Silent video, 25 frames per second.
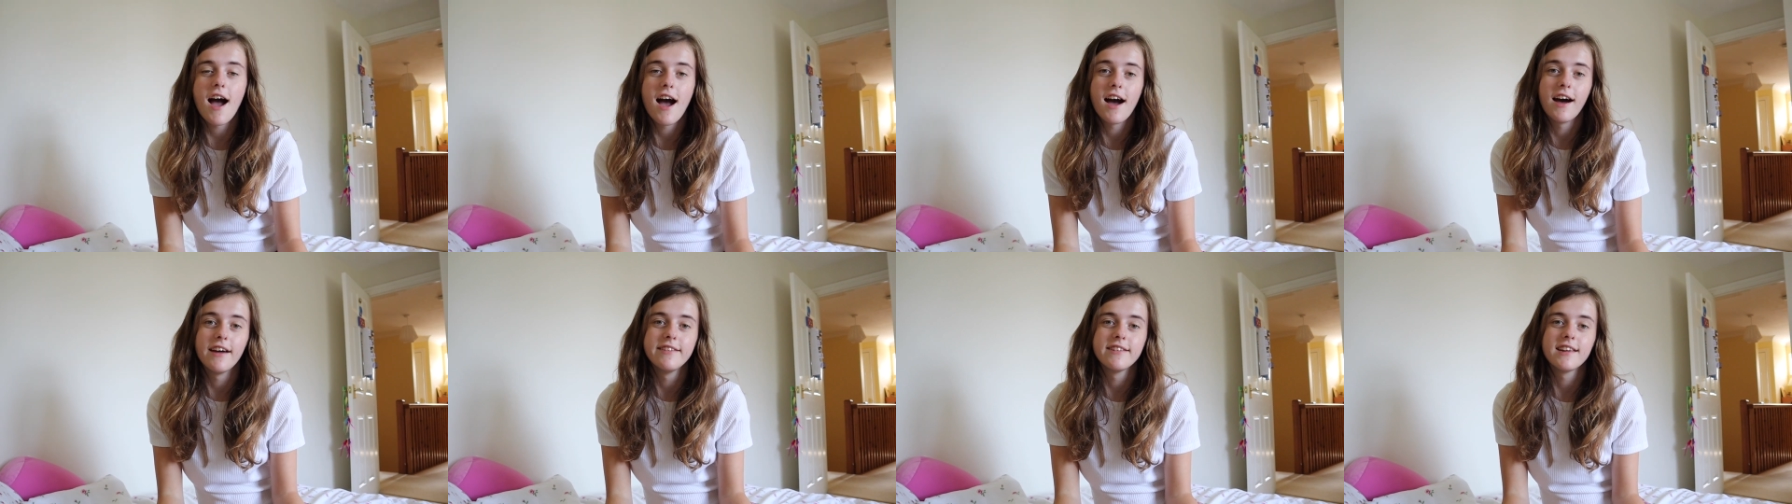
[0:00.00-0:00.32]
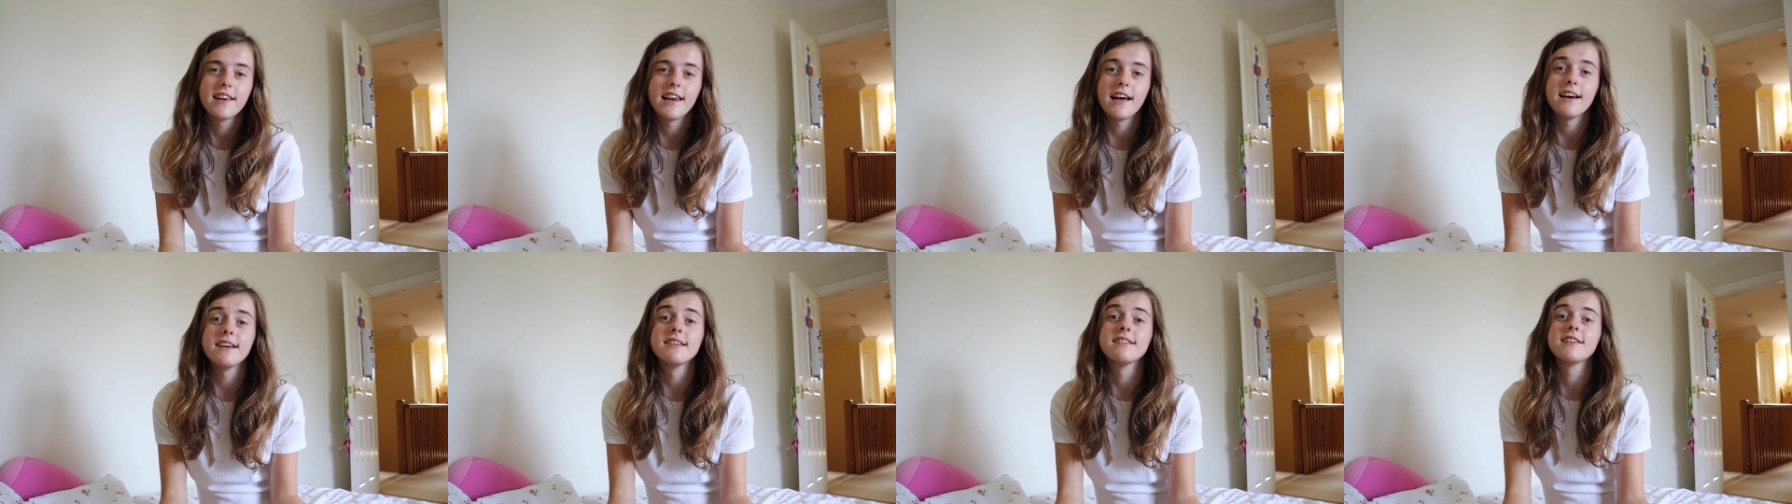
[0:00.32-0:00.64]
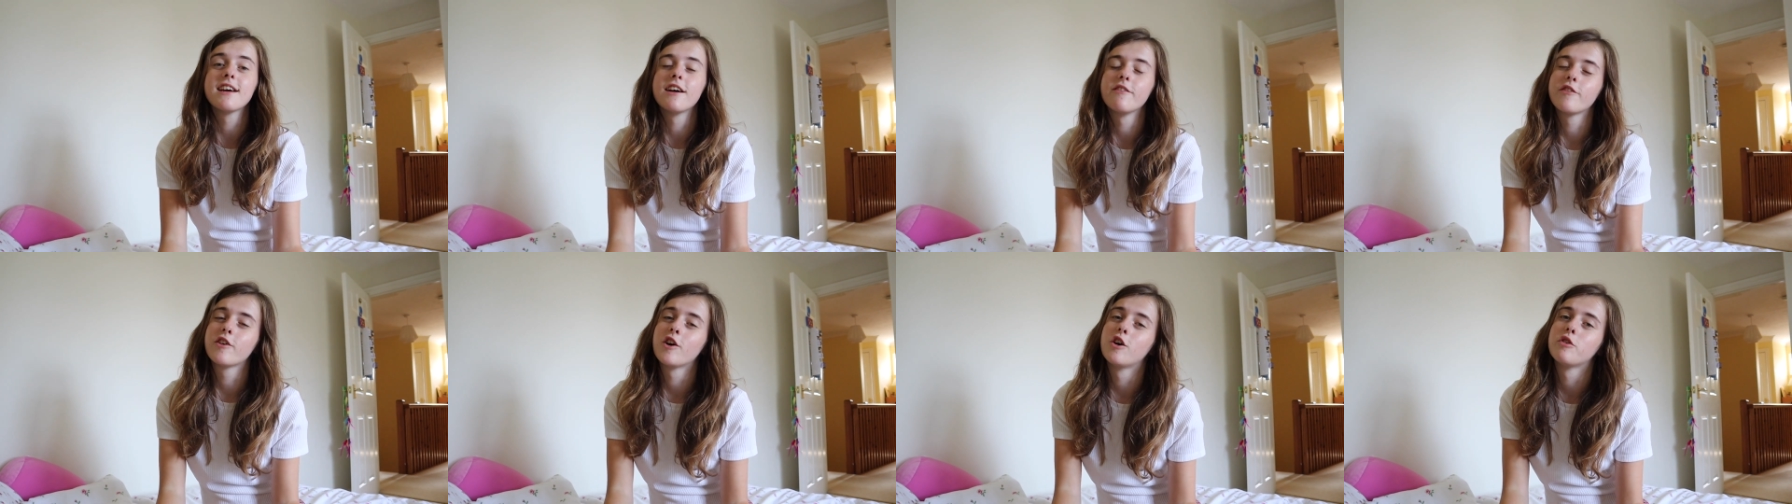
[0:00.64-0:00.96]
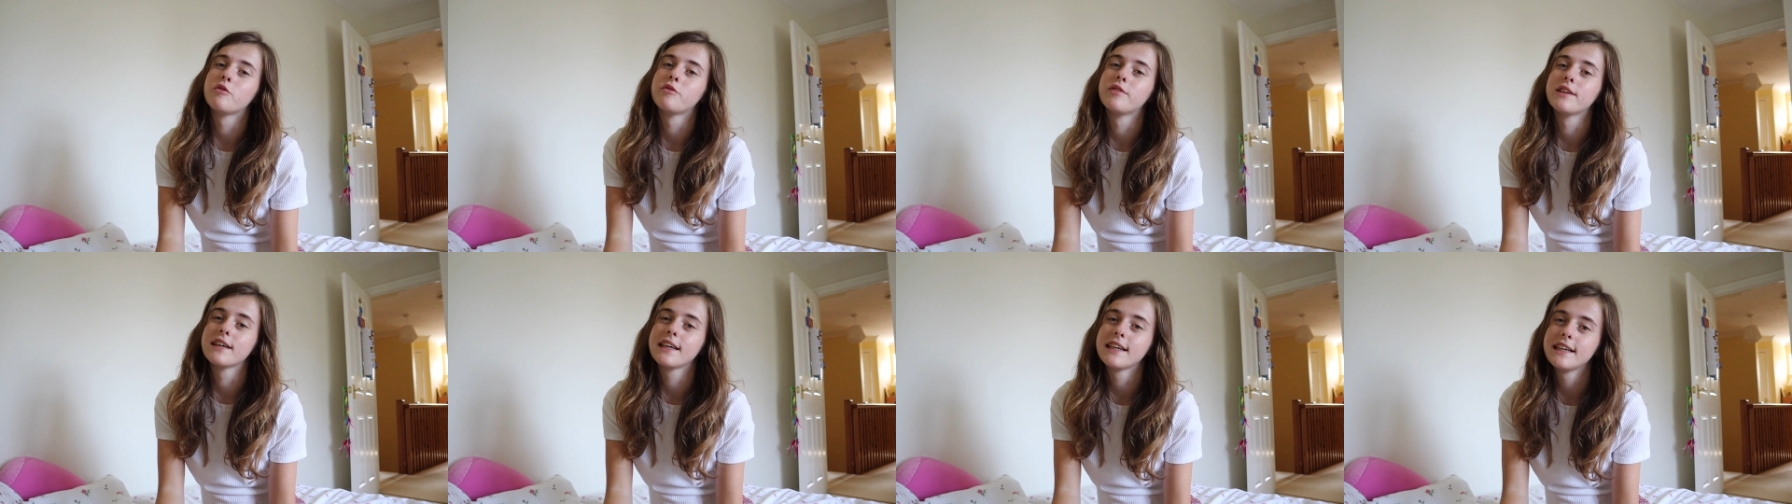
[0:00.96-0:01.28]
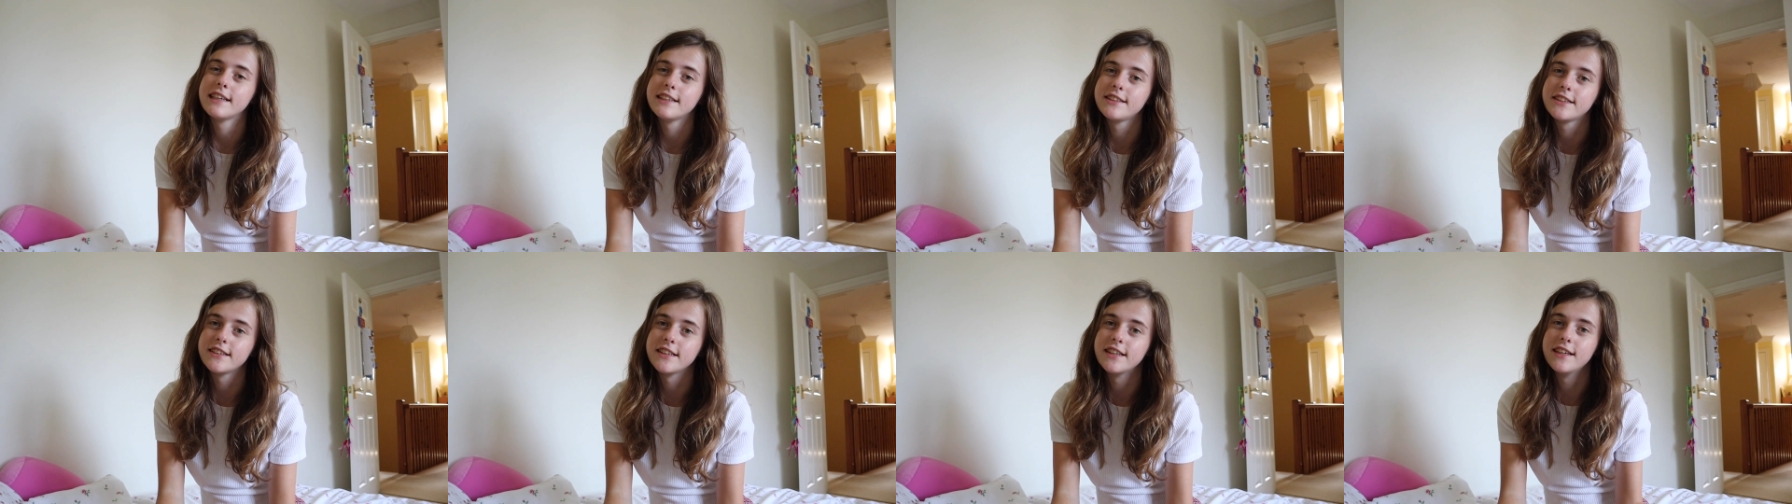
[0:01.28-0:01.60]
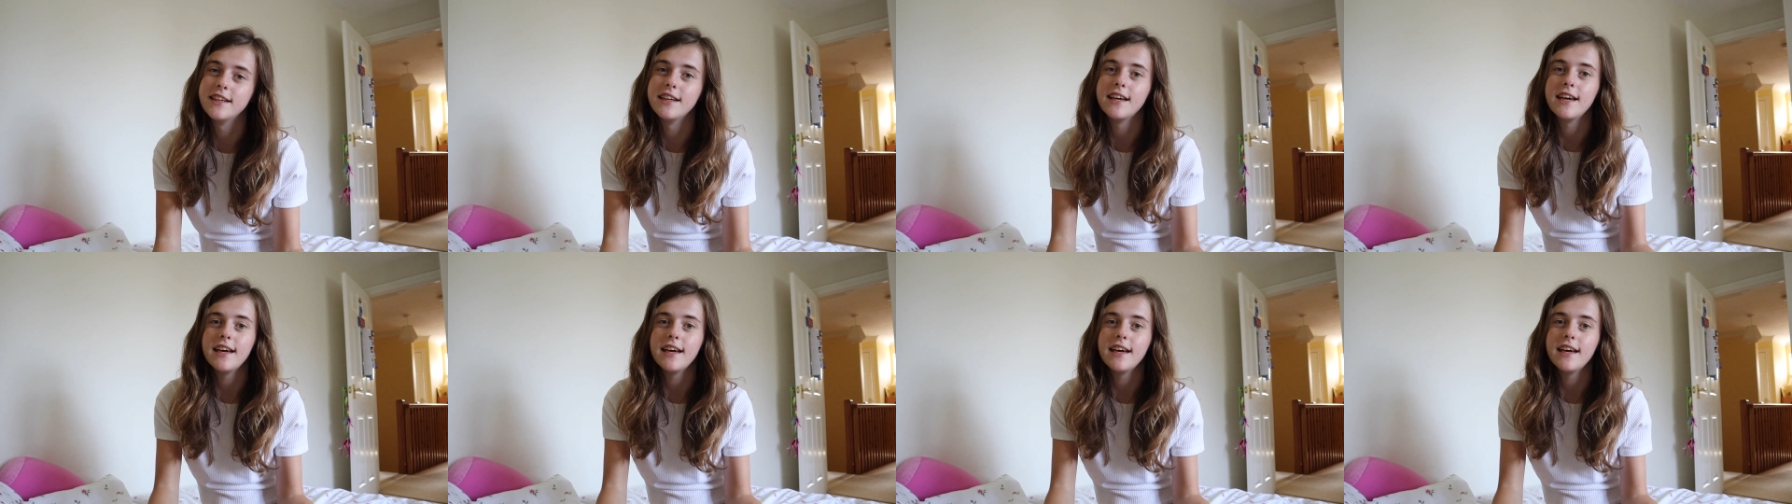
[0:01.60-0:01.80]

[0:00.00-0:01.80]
And the last thing I've got for the kitchen